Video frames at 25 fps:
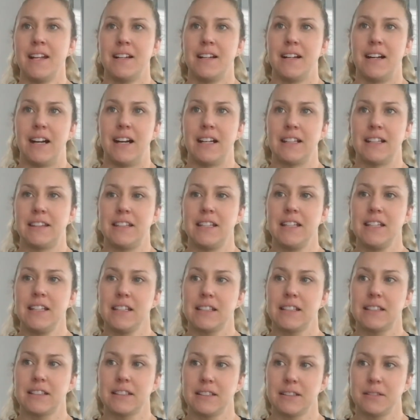I
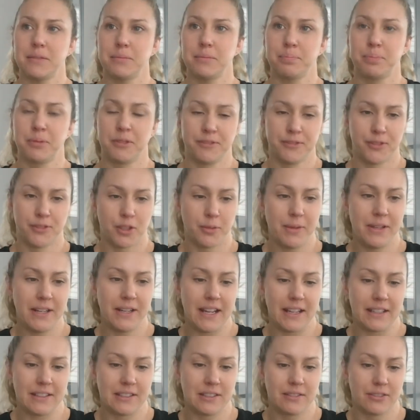think performing
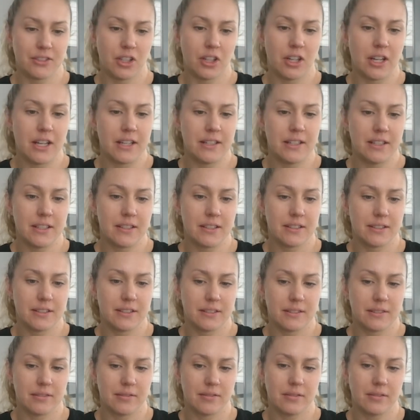acts of
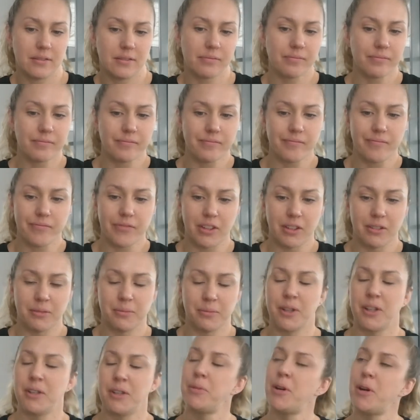kindness, I
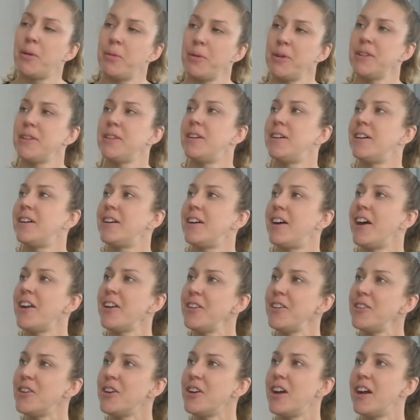don't know.
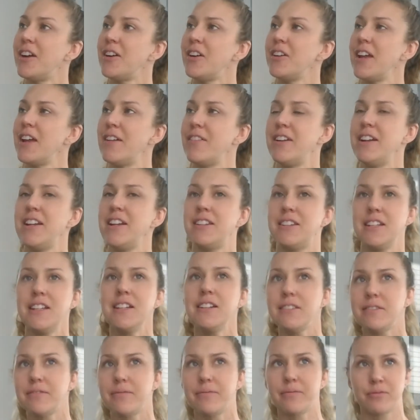I don't have
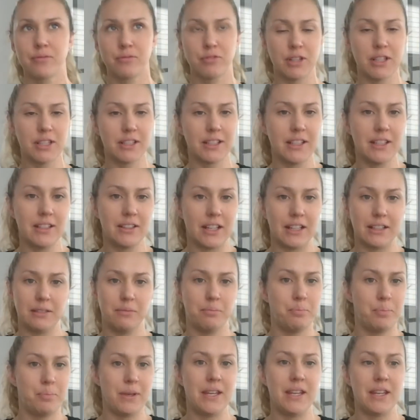anything really
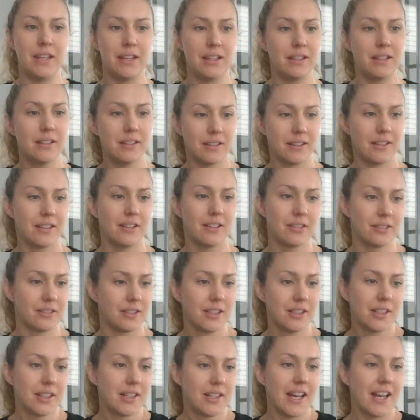like big.
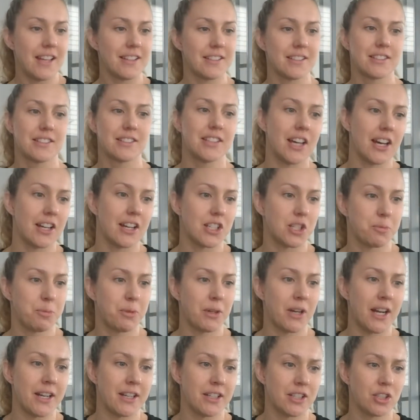as such, but
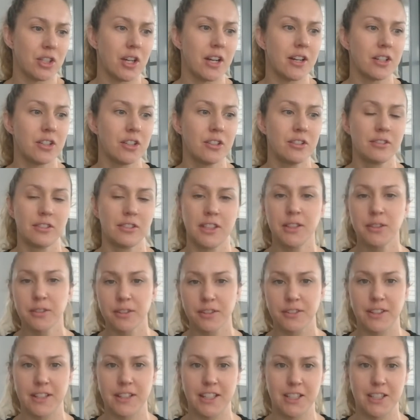I just try to do little
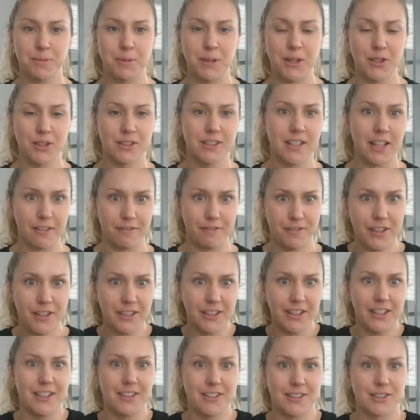things because that
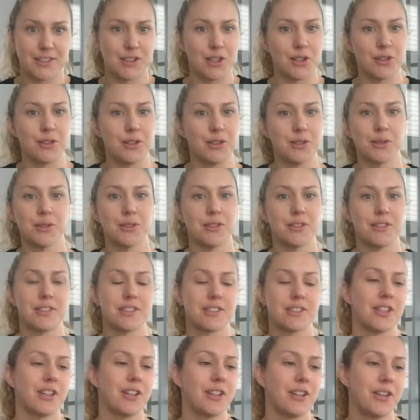feeling is so good.
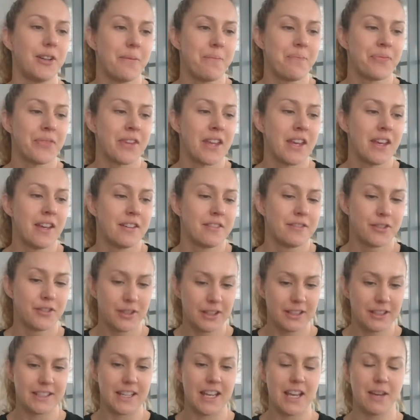So for
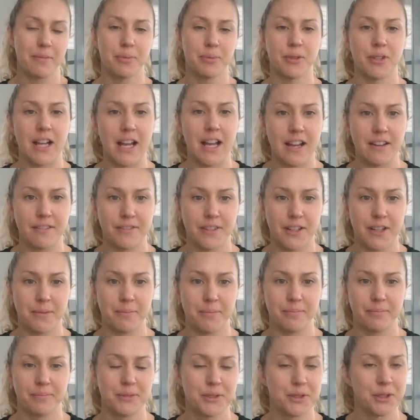example, I have
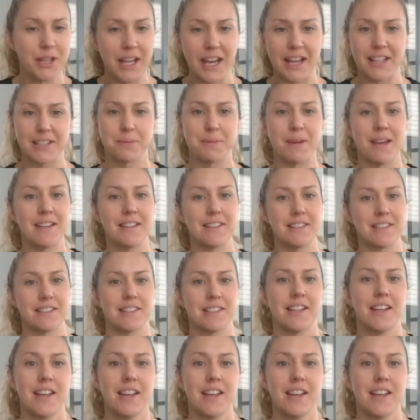two housemates